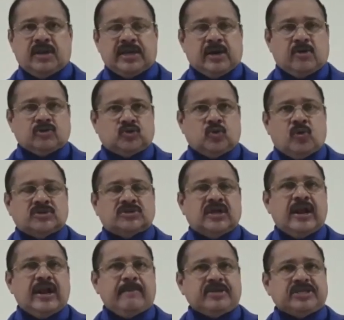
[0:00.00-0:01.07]
like households,
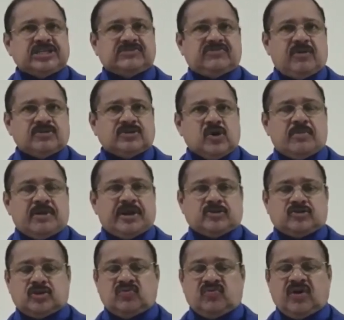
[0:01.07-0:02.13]
business firms, government,
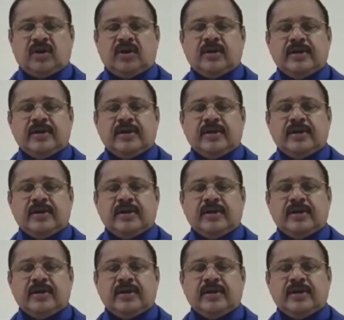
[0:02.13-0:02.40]
rest of the world.